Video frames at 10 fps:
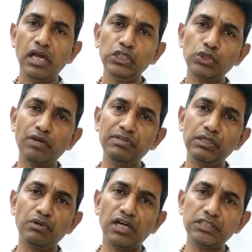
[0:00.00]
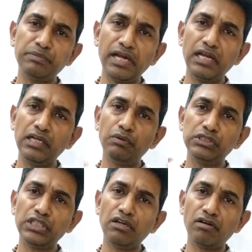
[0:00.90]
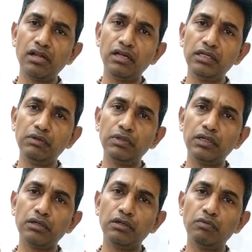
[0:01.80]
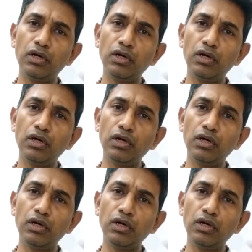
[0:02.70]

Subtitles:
enjoy with your husband, your children, your